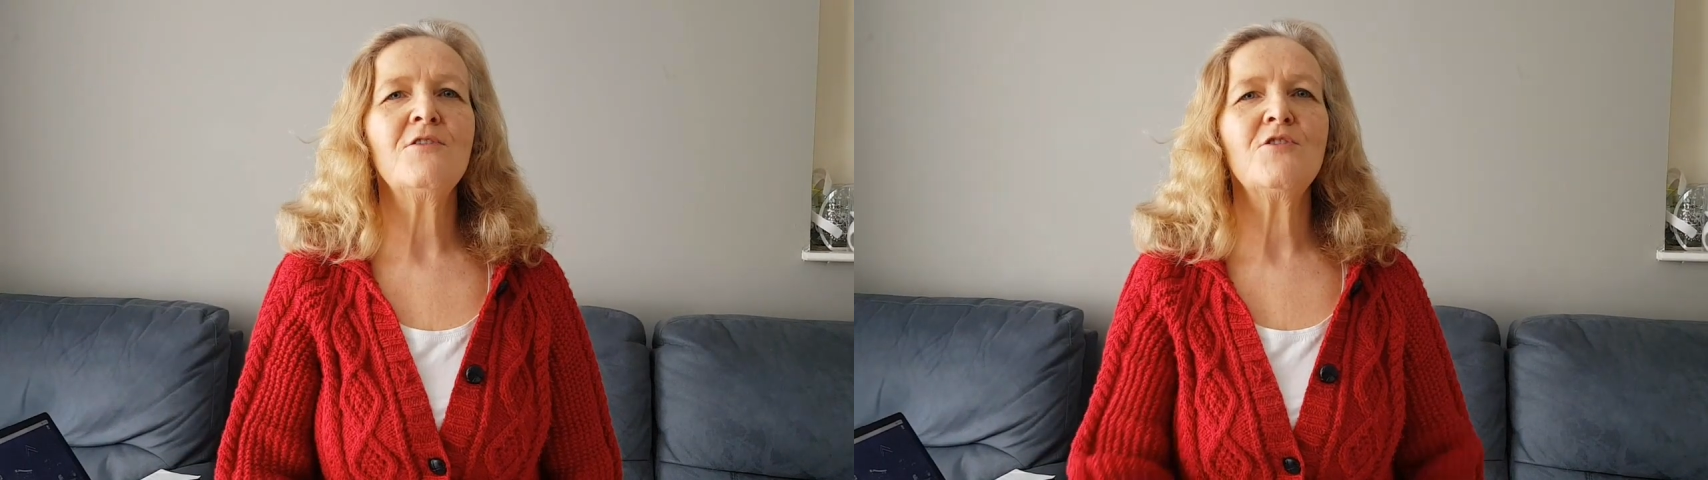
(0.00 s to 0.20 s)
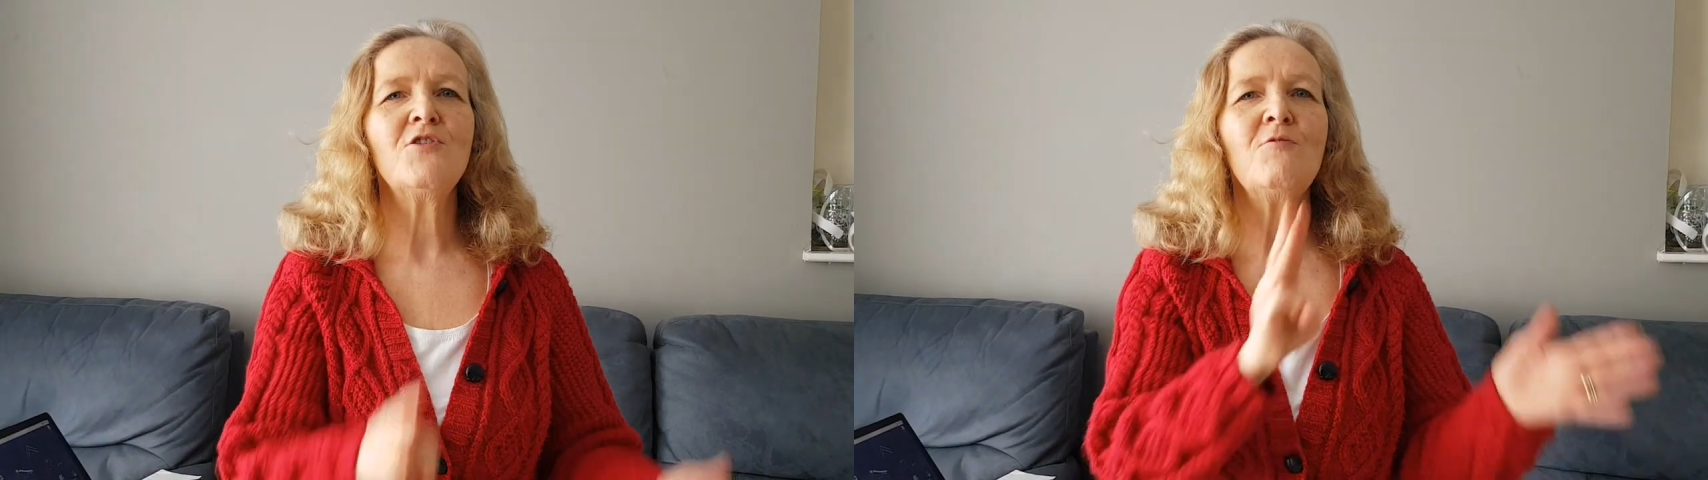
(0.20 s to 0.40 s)

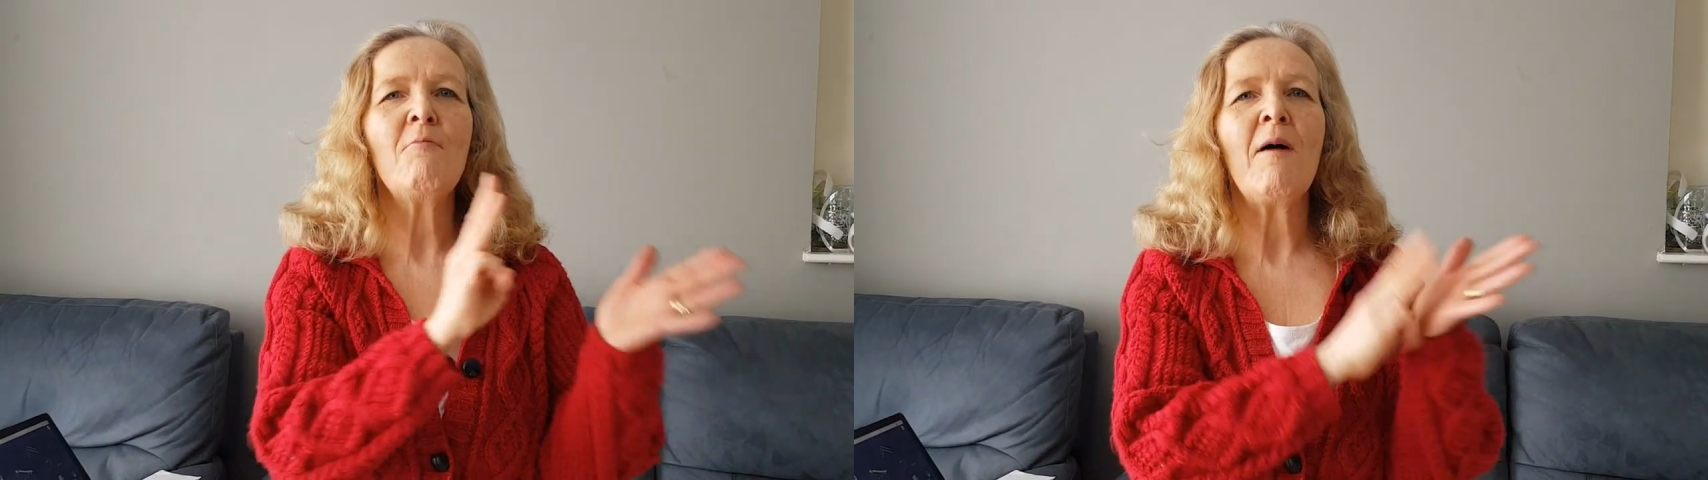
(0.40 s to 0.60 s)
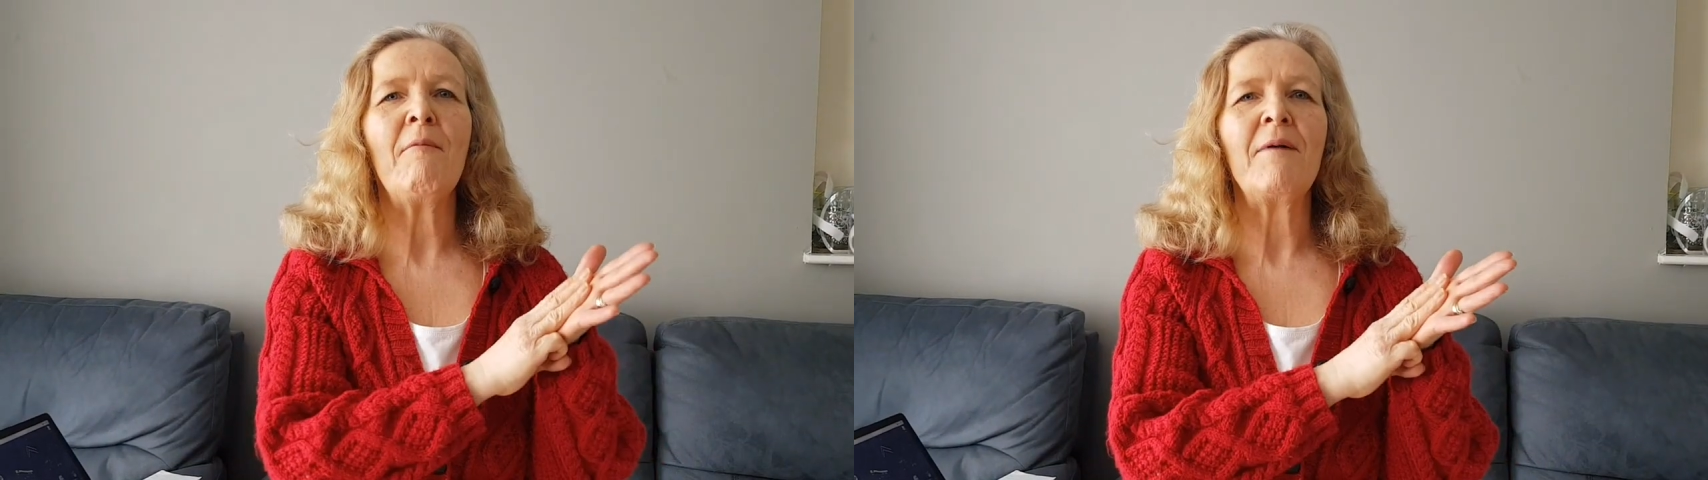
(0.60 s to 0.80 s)
to
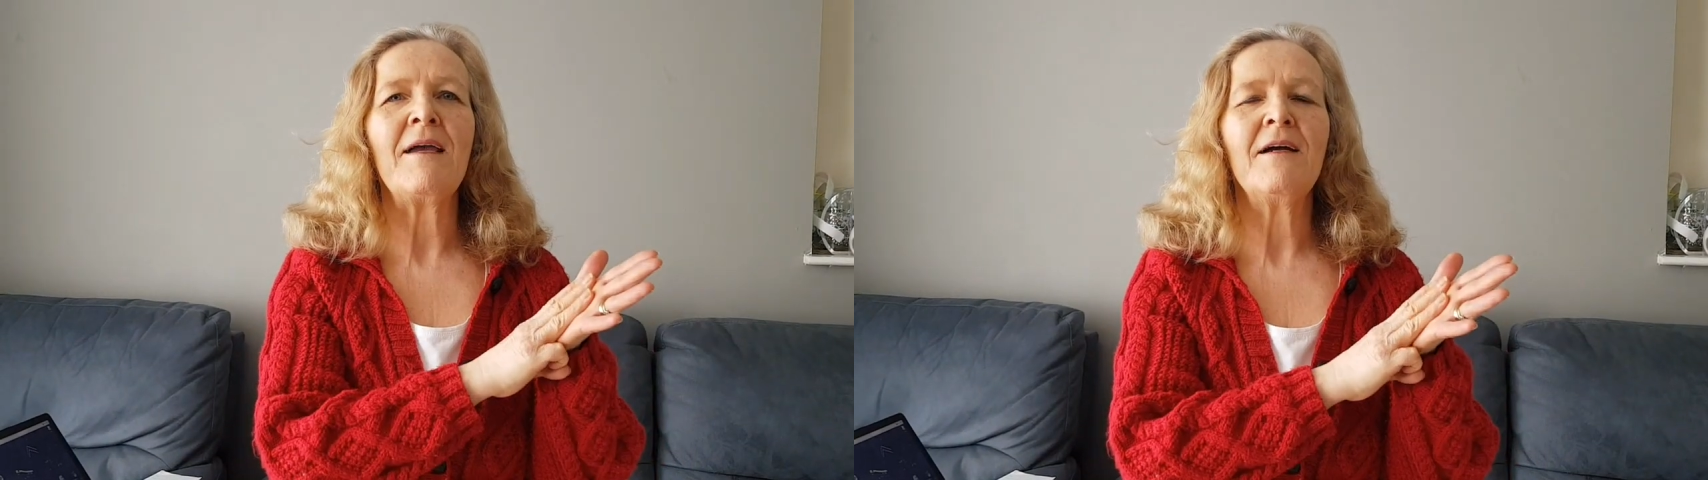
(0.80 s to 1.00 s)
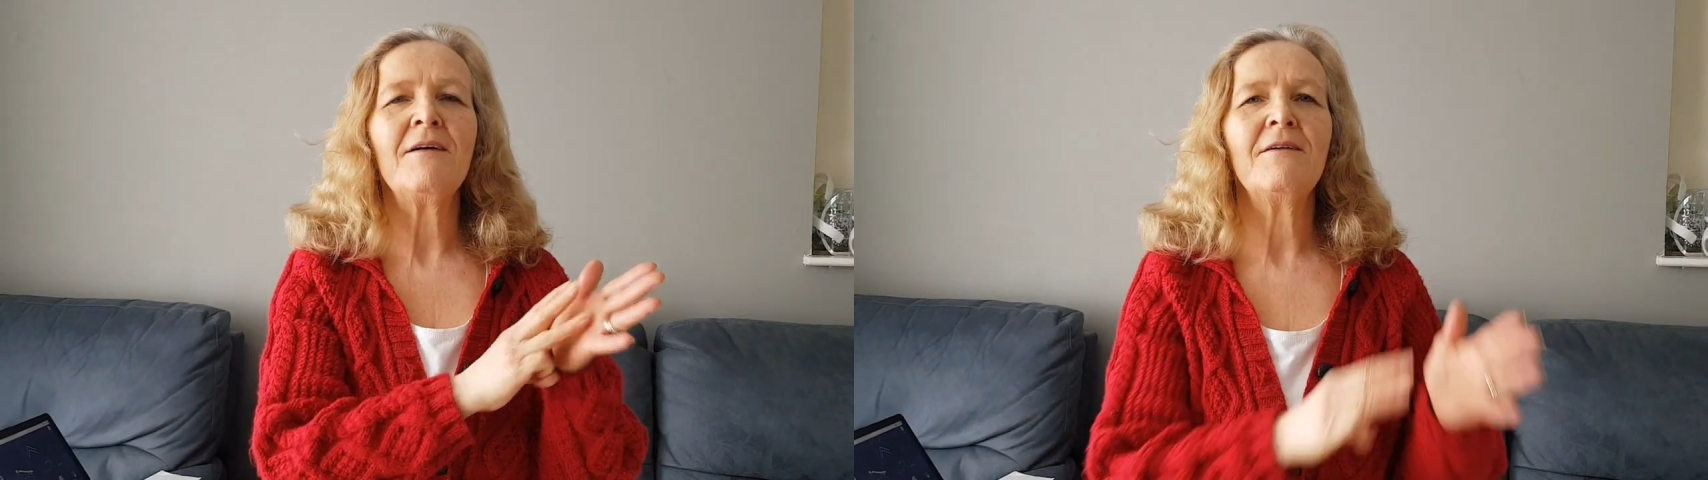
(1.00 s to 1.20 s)
Mummy.